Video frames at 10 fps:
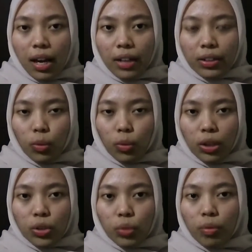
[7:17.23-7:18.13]
And
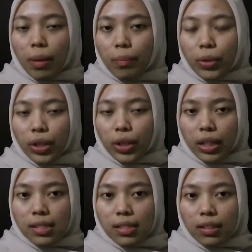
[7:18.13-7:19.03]
what should we remember
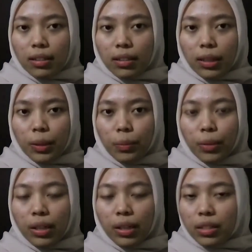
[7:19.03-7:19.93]
is
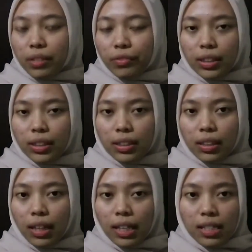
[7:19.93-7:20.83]
being
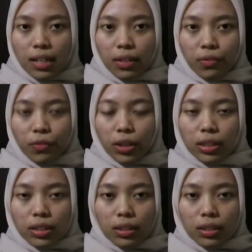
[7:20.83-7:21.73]
different is not a threat.